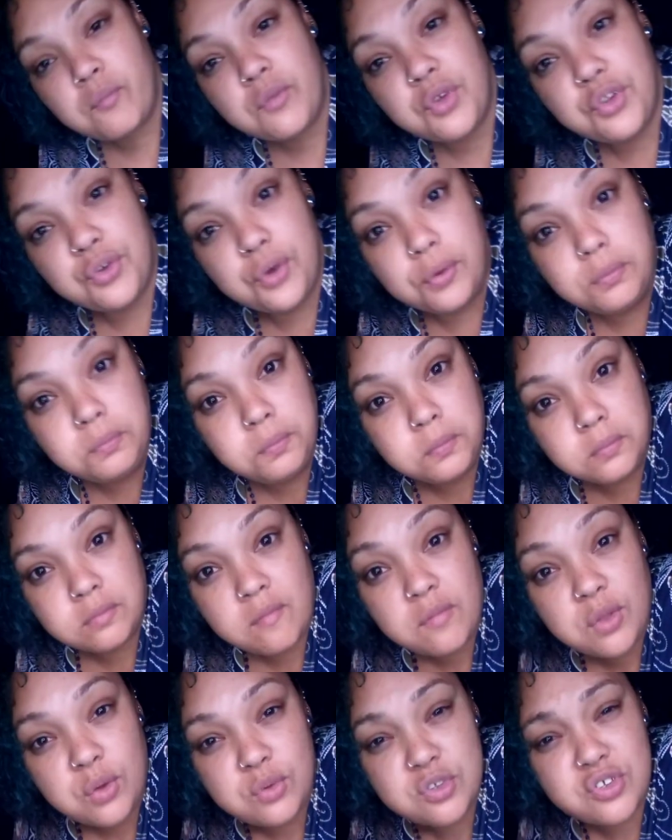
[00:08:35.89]
you know,
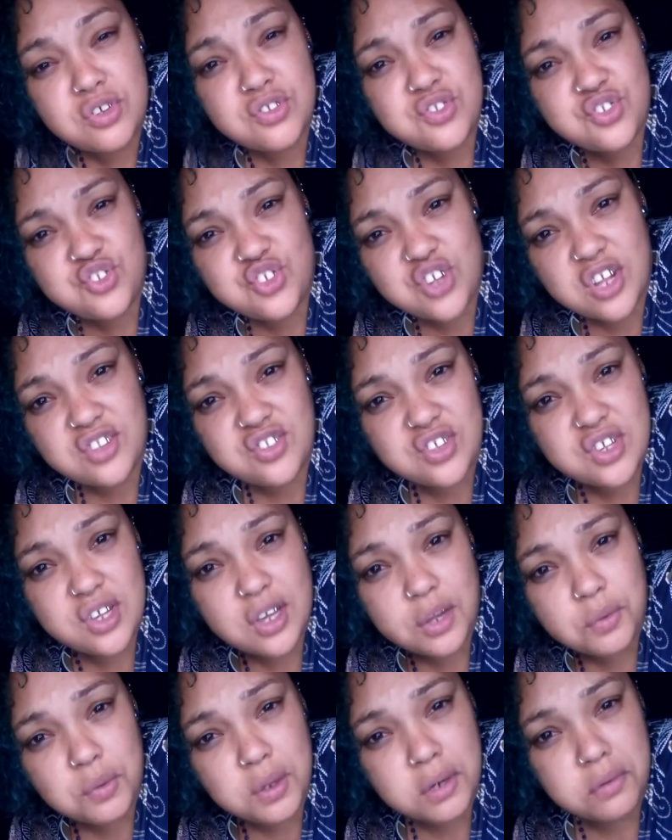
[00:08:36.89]
started
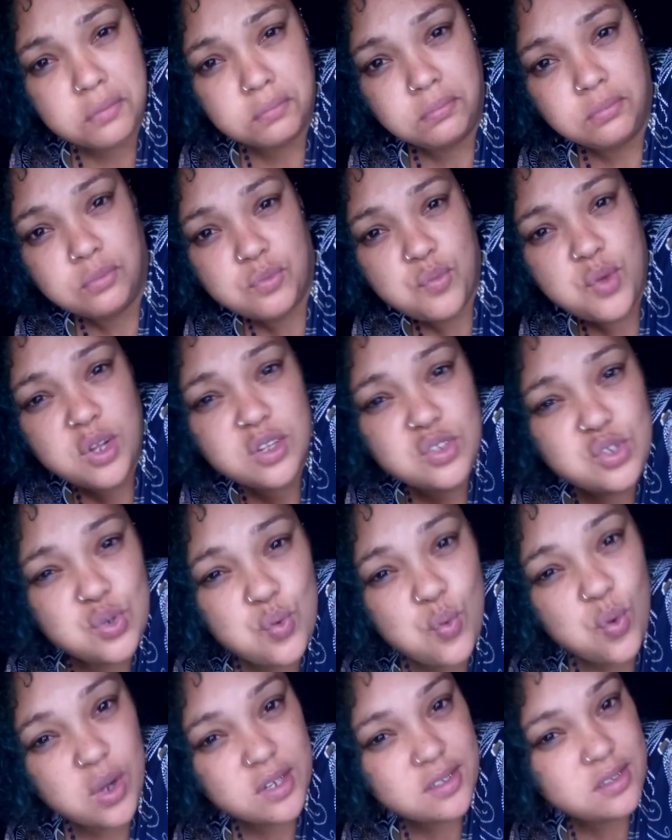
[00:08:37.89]
chatting, and we went to
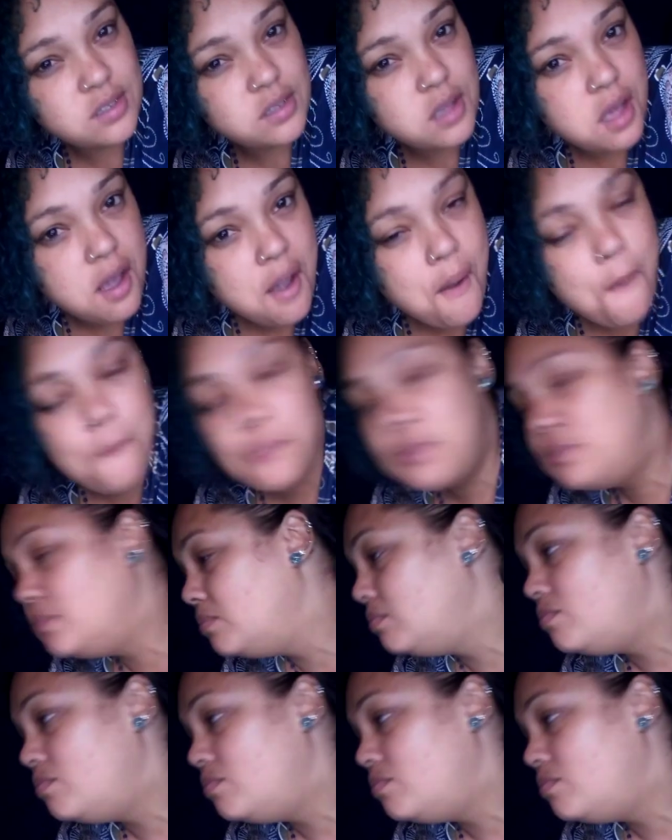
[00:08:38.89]
WhatsApp,